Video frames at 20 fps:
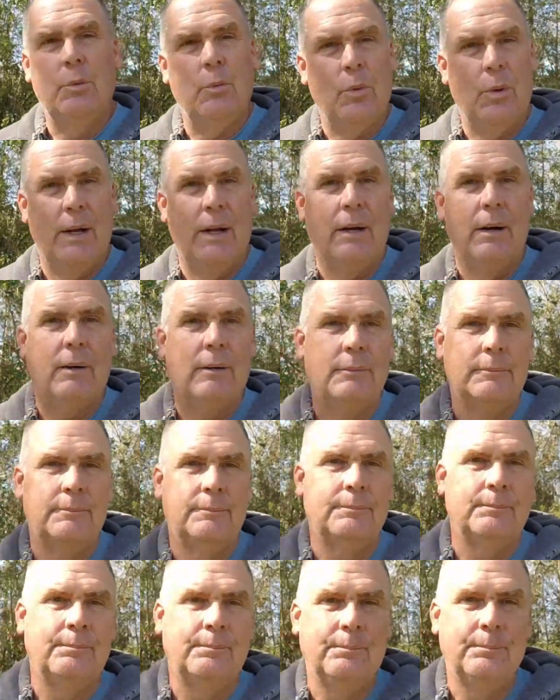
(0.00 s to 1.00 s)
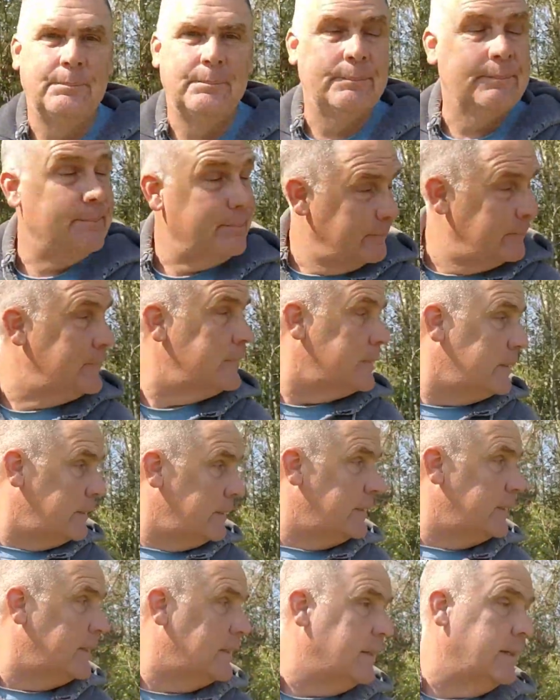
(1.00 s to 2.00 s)
Well,
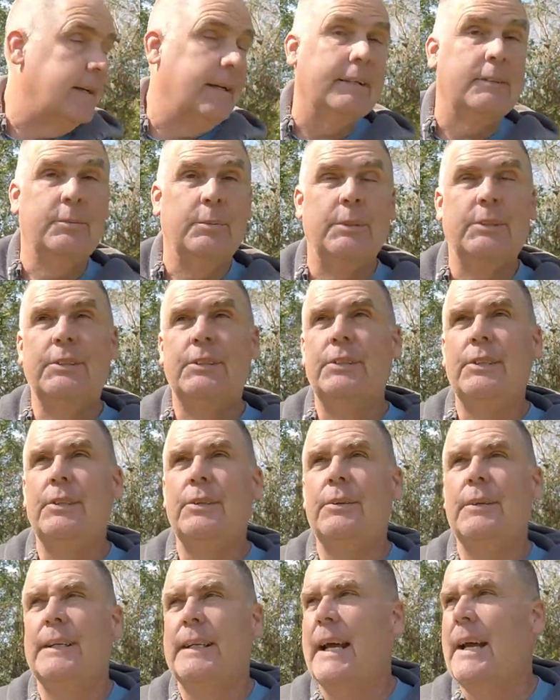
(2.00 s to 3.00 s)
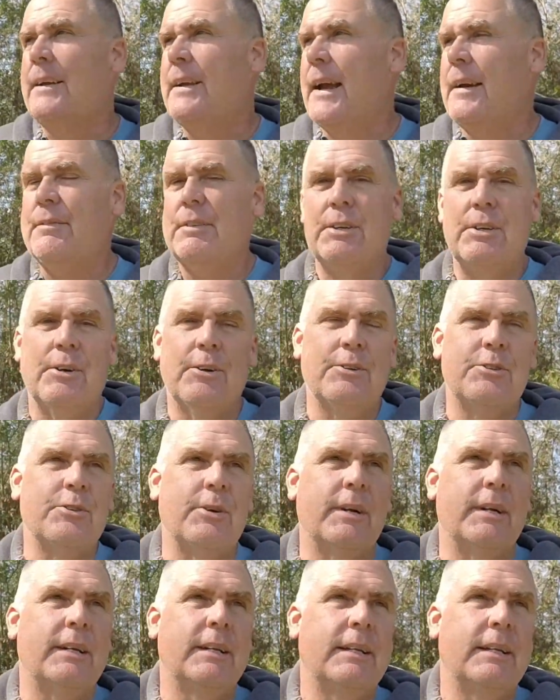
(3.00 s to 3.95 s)
that's what you do, and now you have to nurture it.